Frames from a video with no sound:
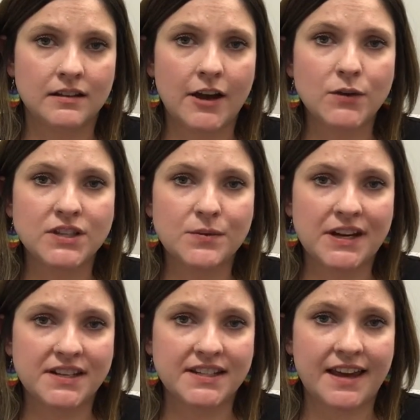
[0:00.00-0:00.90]
I also wanted
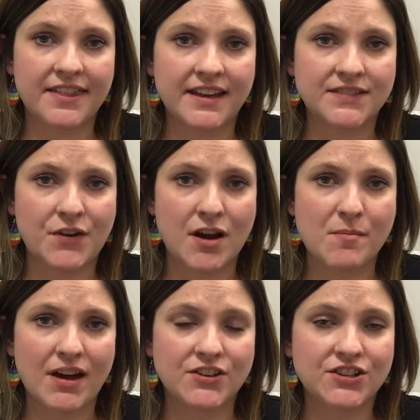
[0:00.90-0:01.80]
to say thanks very
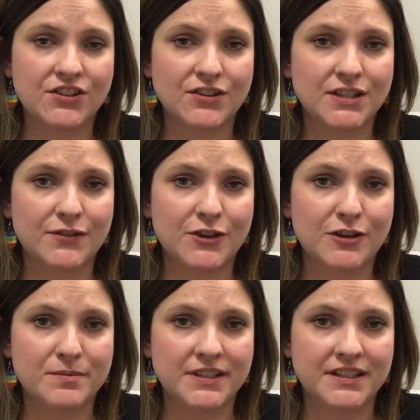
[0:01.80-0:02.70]
much to those of you who
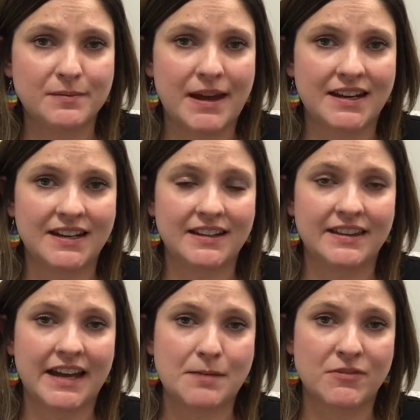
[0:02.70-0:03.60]
participated in the
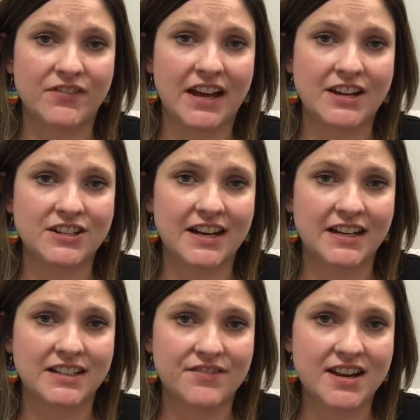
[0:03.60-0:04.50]
gamification
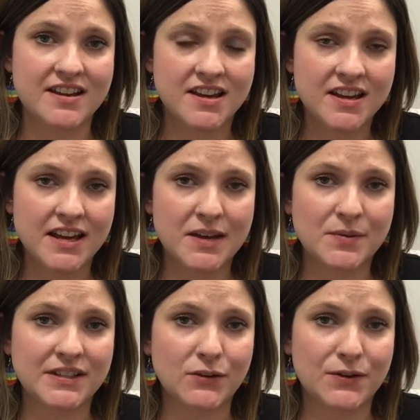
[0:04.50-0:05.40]
activity. It
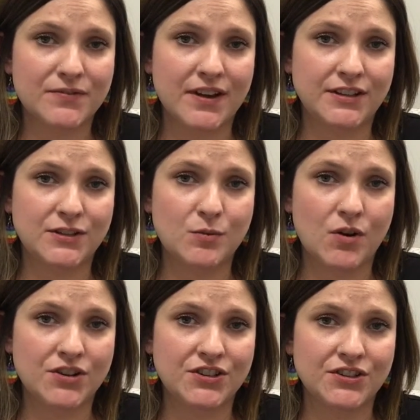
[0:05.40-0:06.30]
was a lot of fun to
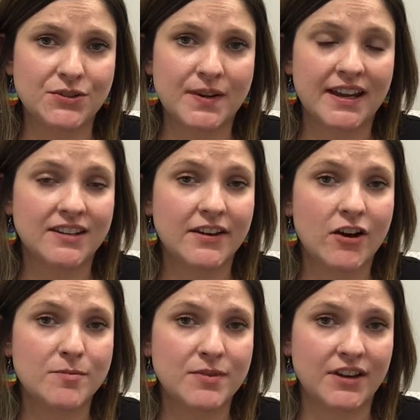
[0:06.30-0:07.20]
watch you doing it, and I
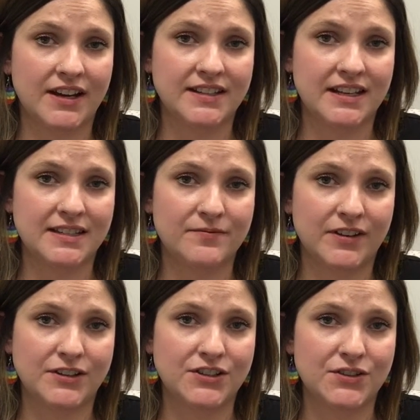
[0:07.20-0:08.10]
hope you guys had some
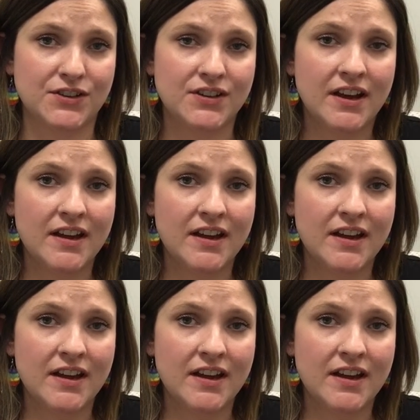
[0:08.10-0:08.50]
fun too.